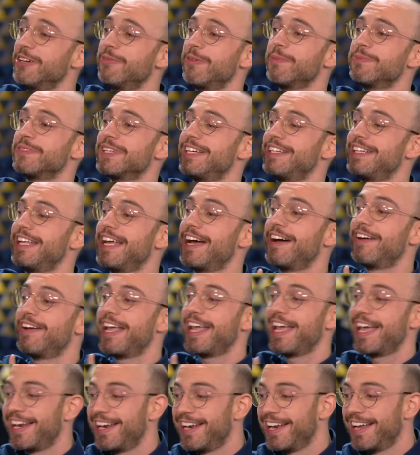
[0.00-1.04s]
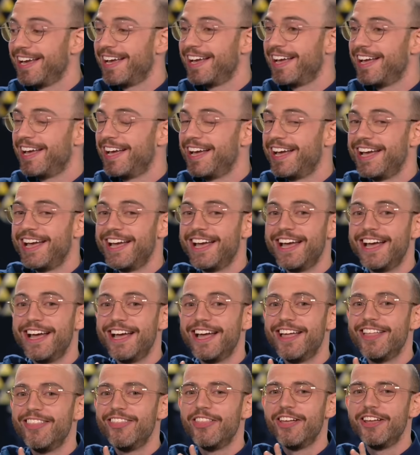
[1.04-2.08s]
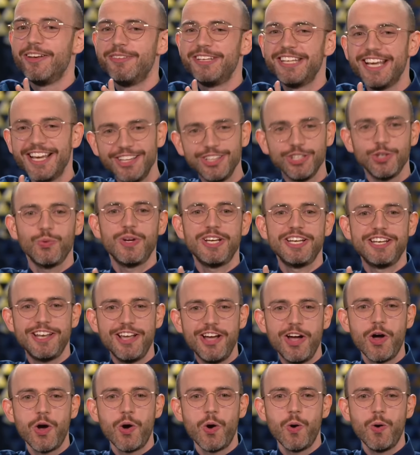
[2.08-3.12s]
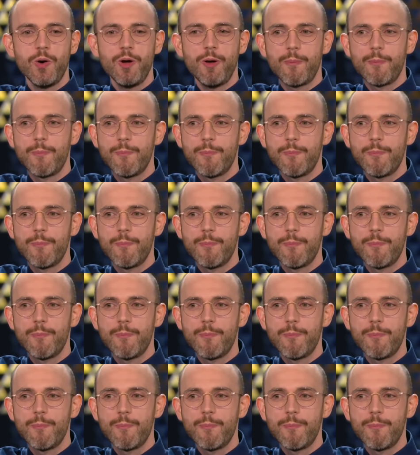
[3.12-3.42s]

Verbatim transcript: him upside down, and the Teller we know